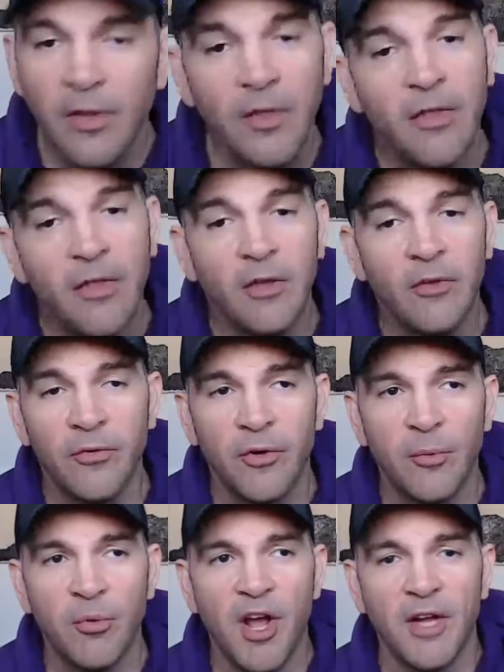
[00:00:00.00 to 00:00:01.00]
Thank you for
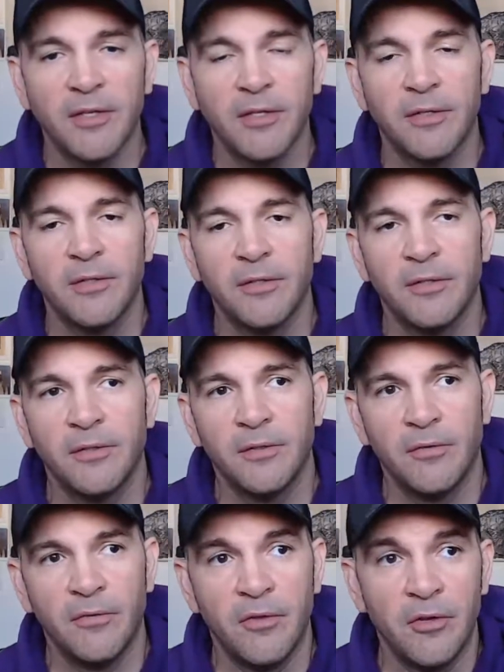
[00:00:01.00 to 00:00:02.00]
your practice.
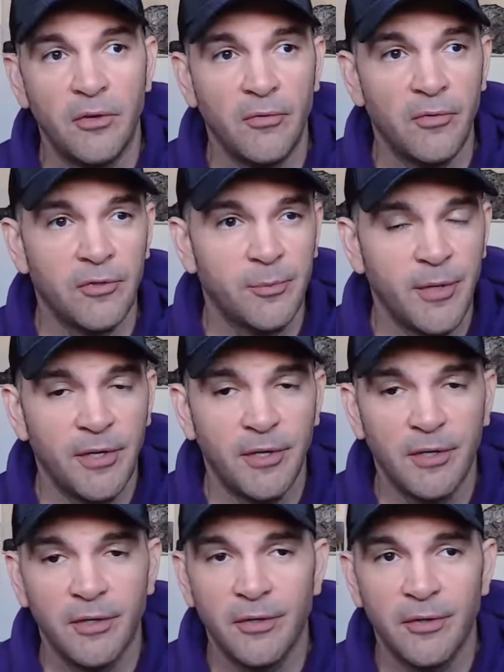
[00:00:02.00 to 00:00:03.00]
Thank you for
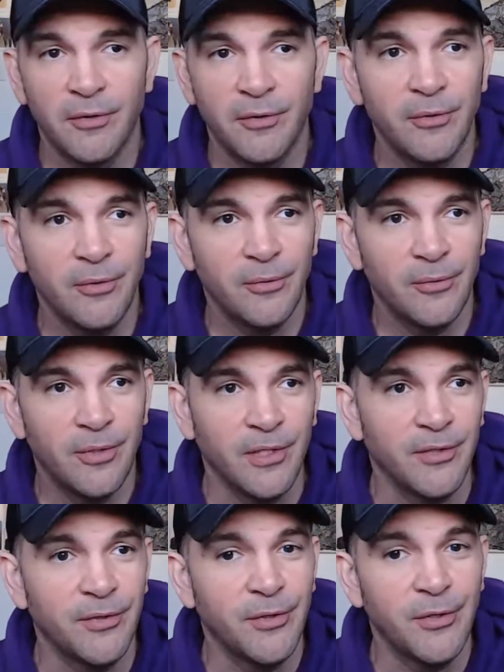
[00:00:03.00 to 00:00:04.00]
spending
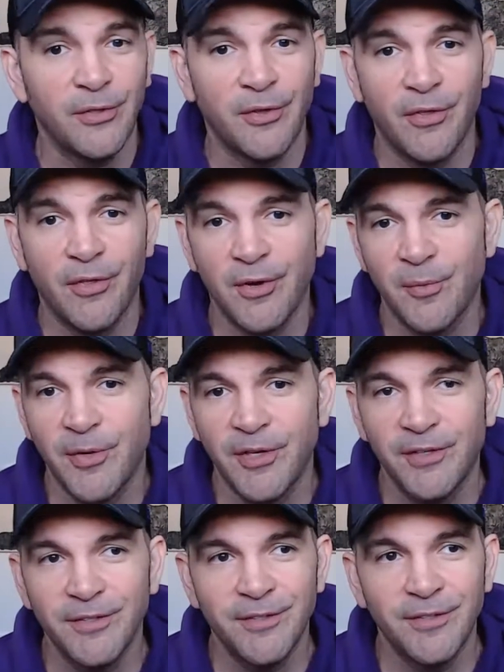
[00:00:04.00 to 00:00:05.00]
nearly 30
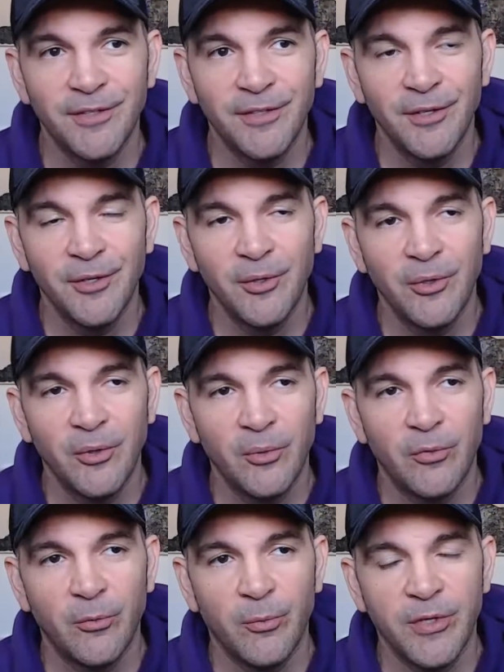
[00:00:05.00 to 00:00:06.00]
minutes
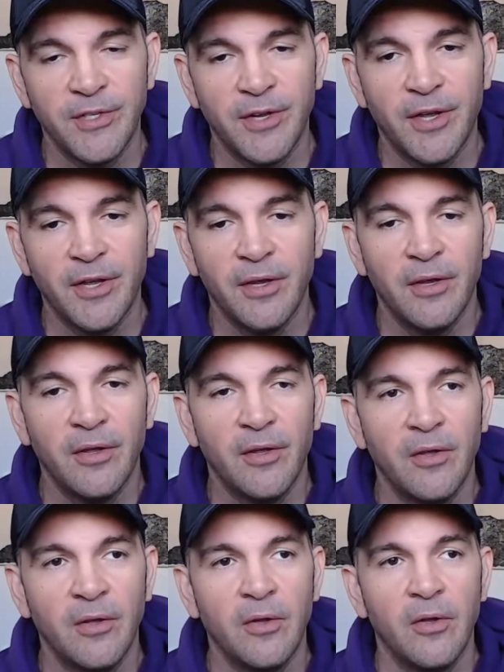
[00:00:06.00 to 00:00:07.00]
with me today.
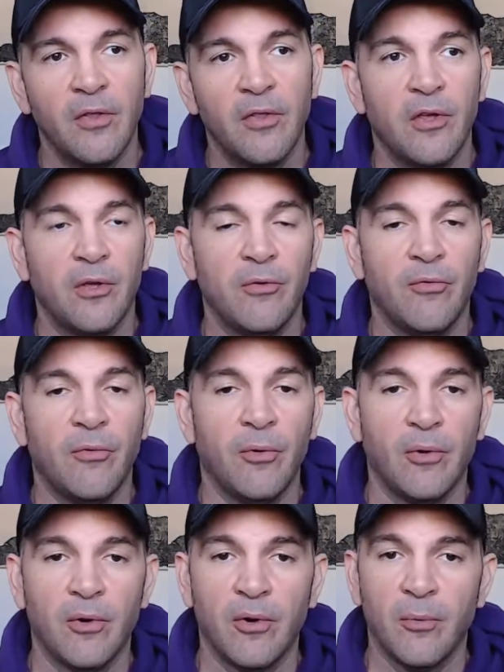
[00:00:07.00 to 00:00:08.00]
Thank you
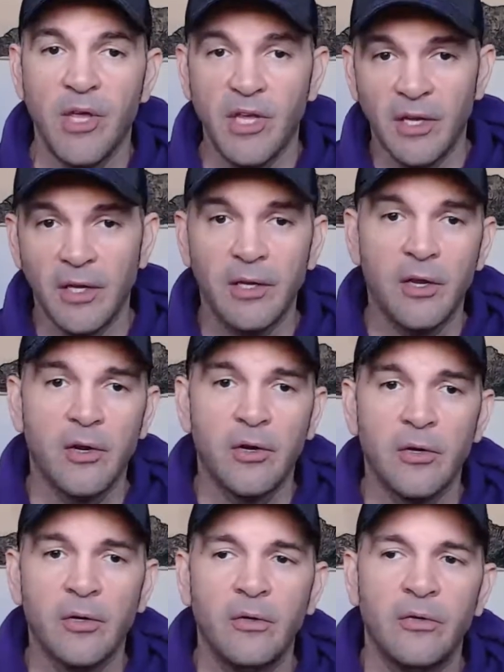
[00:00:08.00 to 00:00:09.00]
for making it
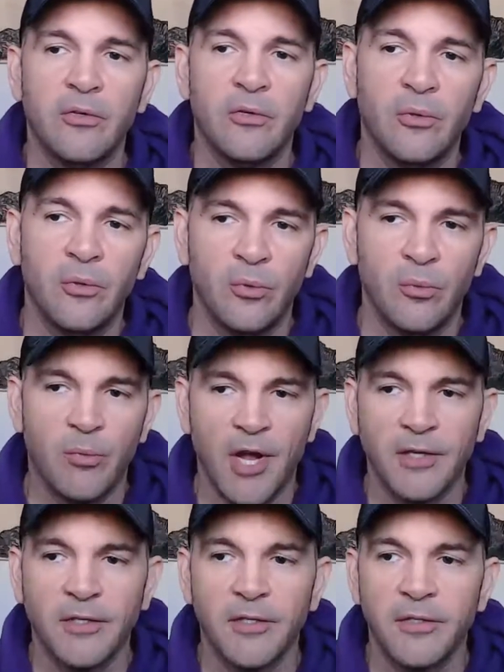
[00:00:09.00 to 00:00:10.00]
here to
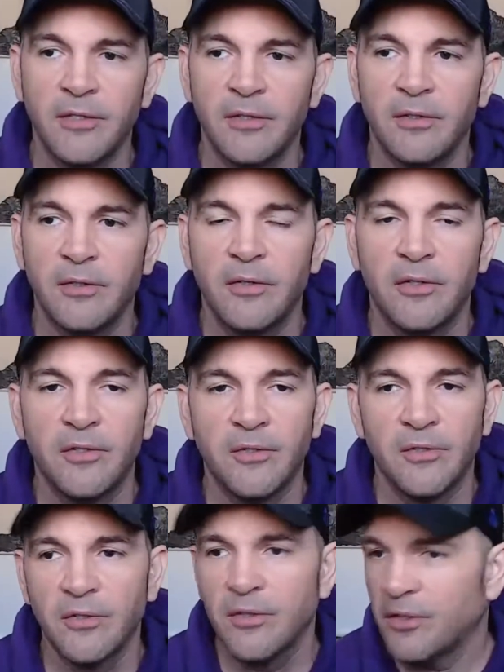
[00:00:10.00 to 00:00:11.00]
practice.
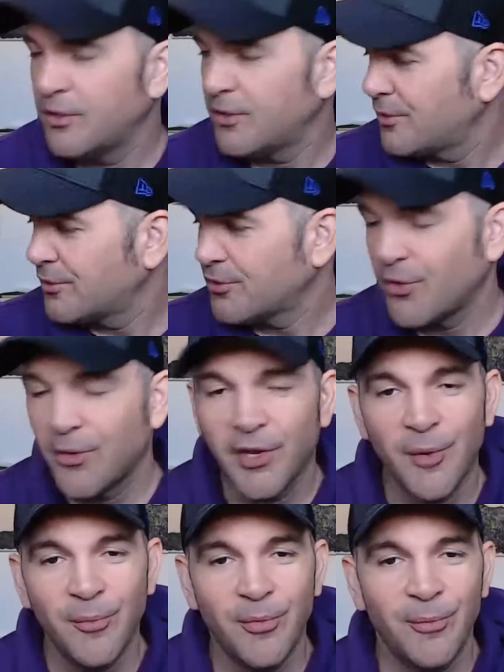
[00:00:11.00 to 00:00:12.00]
That's the showing
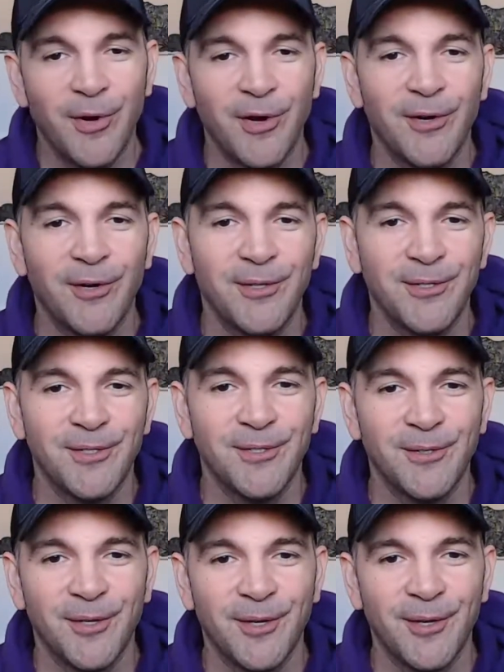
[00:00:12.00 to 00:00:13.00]
up part is
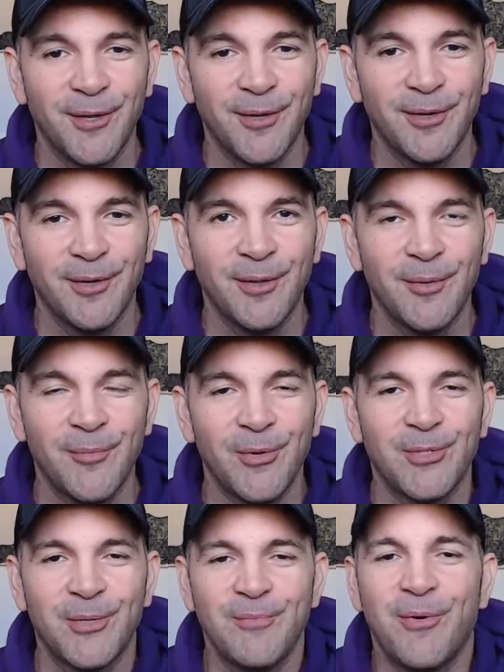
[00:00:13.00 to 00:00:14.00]
the
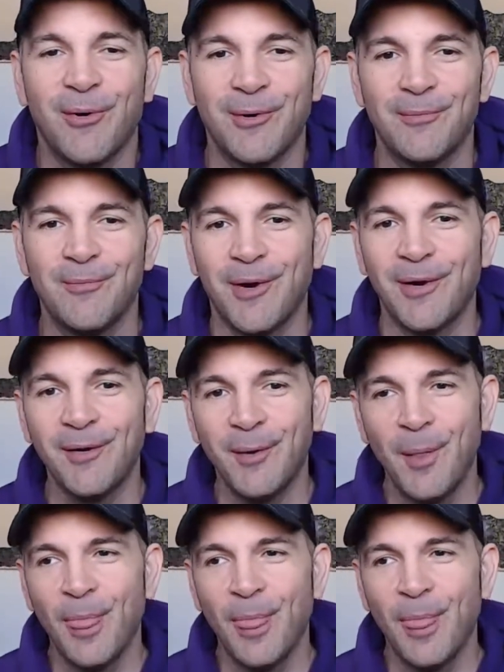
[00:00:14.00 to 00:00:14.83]
most important part.